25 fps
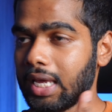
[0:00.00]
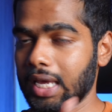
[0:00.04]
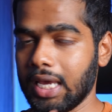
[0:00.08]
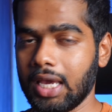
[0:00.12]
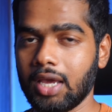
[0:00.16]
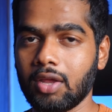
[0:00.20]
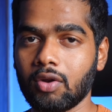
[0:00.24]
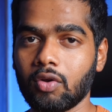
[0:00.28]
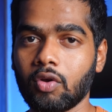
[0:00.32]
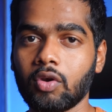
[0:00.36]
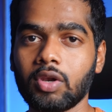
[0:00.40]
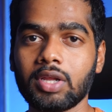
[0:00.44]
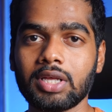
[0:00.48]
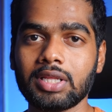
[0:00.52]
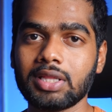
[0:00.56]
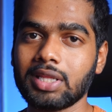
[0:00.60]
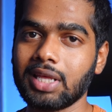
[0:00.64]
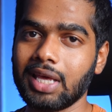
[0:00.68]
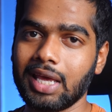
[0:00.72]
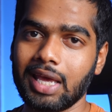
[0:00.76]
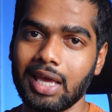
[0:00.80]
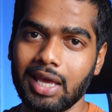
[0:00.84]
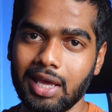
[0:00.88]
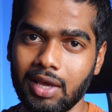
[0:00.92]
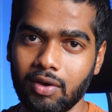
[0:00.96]
A roll in
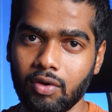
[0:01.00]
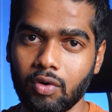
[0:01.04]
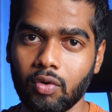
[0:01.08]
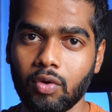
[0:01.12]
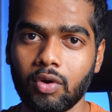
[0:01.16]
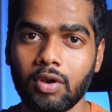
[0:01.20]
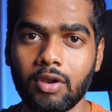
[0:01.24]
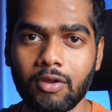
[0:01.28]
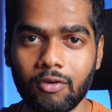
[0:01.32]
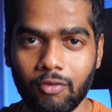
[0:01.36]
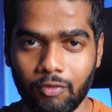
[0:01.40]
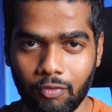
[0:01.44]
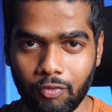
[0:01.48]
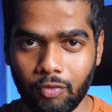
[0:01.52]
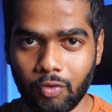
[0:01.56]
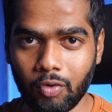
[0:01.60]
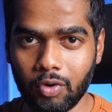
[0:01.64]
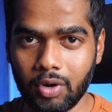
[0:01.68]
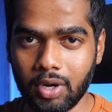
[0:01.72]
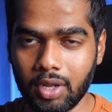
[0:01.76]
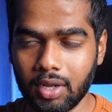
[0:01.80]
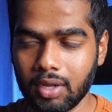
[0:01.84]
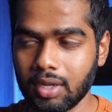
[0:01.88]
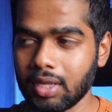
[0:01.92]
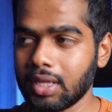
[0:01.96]
the A roll
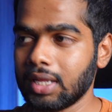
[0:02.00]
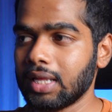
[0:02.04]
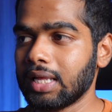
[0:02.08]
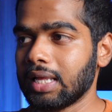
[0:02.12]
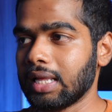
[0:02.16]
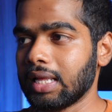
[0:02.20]
folder.